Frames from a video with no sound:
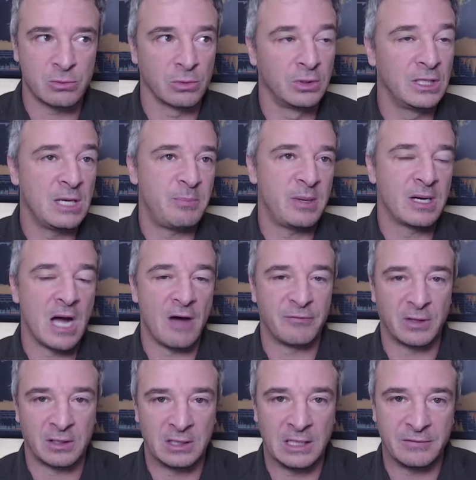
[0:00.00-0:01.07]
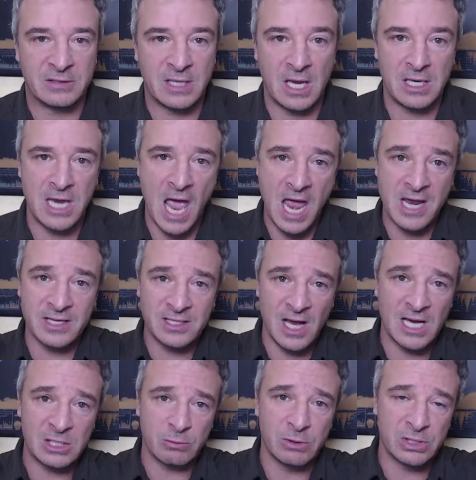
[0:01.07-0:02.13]
were leaping off the cliff saying, yay is
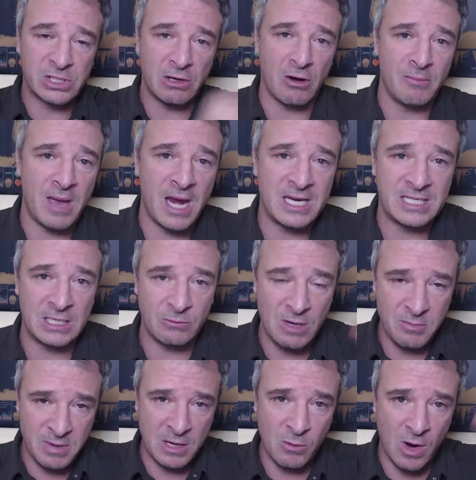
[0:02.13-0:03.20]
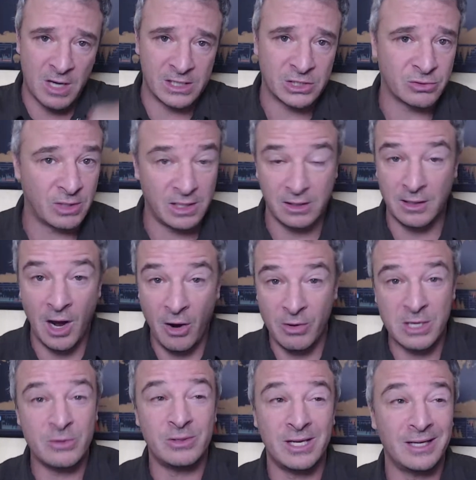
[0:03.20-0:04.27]
us, we're so amazing, we beat Wall Street. No,
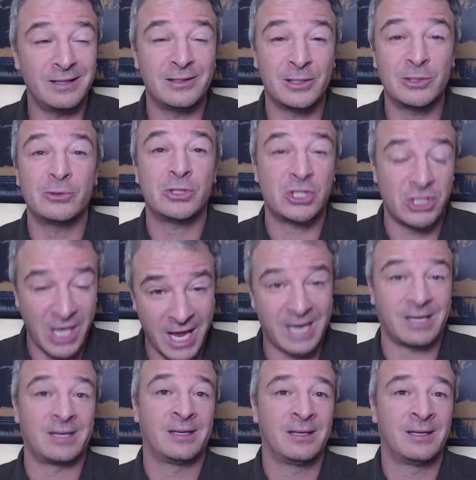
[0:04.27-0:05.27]
you didn't do shit.